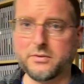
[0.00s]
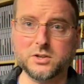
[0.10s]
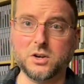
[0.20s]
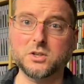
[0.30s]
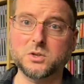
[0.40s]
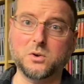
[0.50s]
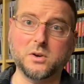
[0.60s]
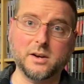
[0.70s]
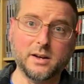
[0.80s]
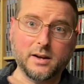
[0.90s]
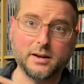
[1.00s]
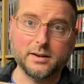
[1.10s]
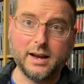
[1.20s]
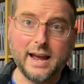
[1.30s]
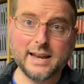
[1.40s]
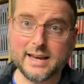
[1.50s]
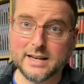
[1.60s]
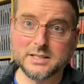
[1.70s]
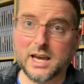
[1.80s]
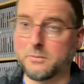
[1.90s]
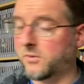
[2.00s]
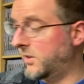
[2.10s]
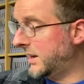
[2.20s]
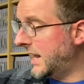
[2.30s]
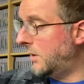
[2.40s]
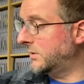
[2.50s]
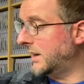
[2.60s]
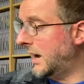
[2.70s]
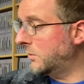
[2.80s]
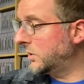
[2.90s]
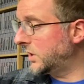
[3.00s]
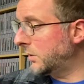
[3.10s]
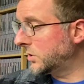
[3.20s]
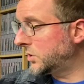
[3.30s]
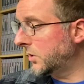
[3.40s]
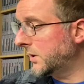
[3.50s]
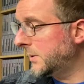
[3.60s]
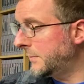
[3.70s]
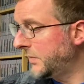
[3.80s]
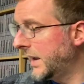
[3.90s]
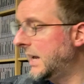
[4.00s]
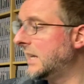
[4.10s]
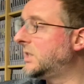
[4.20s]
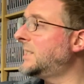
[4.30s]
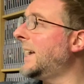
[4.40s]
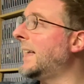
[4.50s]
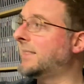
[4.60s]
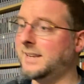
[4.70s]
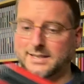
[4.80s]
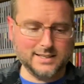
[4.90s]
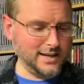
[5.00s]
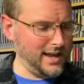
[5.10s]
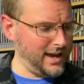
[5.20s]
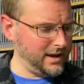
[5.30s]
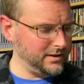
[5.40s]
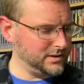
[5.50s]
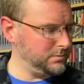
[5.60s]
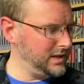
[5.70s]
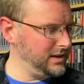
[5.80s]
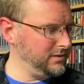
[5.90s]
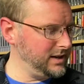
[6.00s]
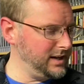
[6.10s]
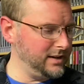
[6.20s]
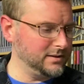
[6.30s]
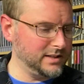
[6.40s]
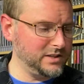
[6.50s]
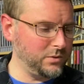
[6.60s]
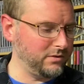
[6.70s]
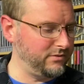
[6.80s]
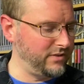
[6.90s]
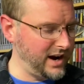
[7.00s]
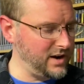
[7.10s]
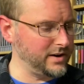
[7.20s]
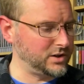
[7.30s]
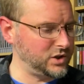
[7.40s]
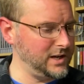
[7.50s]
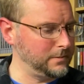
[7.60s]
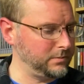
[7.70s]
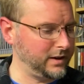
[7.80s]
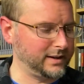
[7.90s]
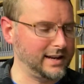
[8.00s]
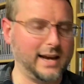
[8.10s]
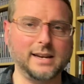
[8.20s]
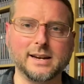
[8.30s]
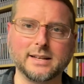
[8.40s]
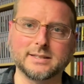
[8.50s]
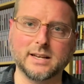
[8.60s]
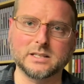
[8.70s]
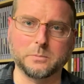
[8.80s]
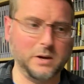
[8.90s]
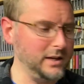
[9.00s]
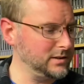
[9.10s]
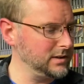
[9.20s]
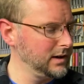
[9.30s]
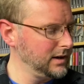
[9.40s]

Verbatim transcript: There's also a uh, NES game for the Countdown, which I will show you. Just got these today, some DVDs. These were very cheap, like 99 cents a piece.